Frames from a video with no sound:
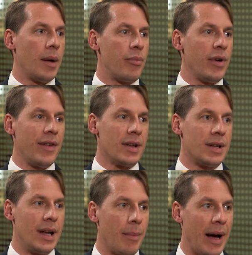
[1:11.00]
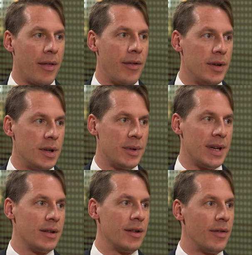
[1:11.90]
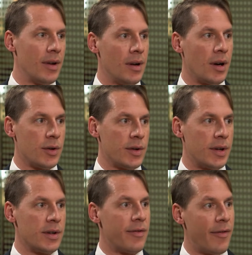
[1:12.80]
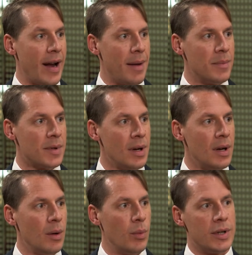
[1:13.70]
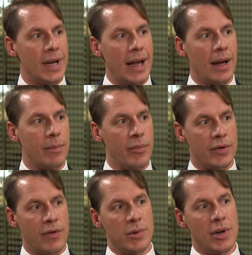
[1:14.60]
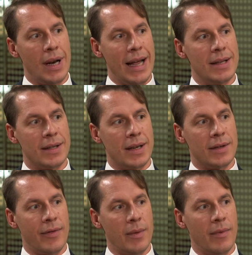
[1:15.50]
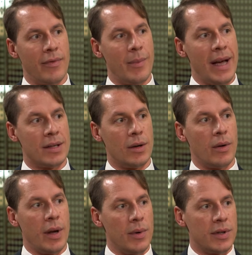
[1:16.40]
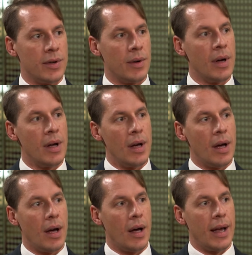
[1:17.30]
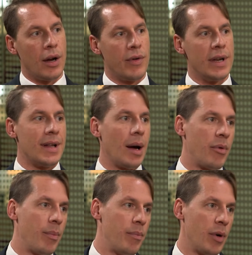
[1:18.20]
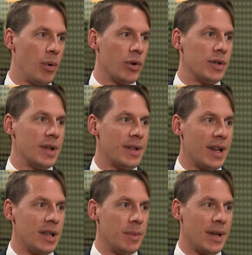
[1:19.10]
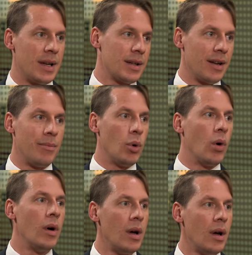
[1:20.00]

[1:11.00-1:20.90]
previously about 30% of Luxottica's frames would take prescription lenses from Essilor. They want to increase that proportion to 60% to give more